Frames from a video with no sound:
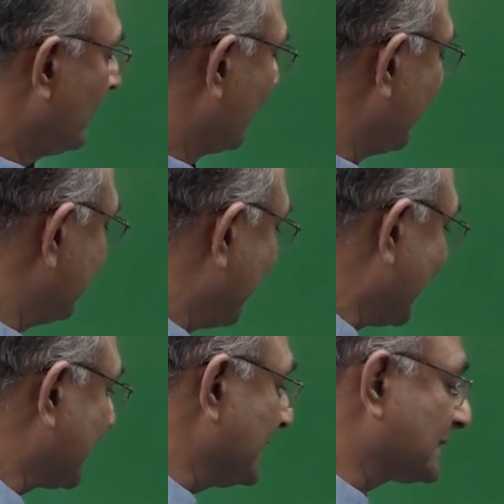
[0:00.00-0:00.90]
Okay,
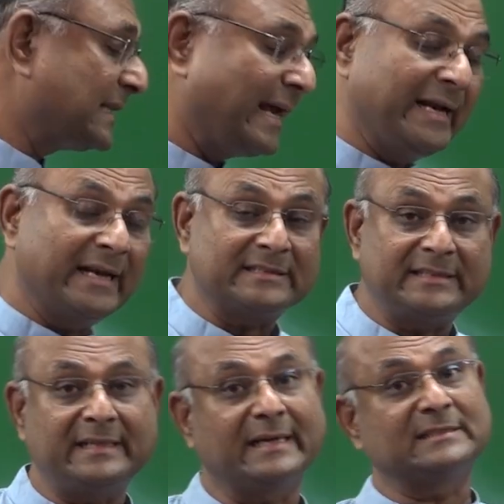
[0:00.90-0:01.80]
that is the
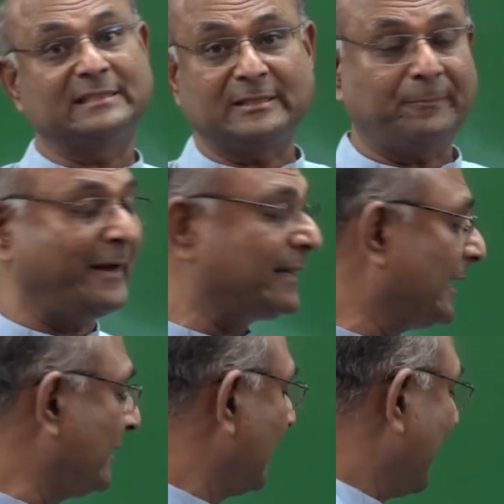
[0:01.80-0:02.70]
energy that is
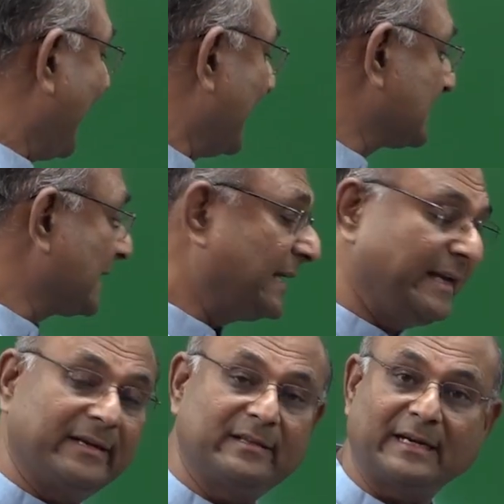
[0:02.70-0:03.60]
dissipated as heat.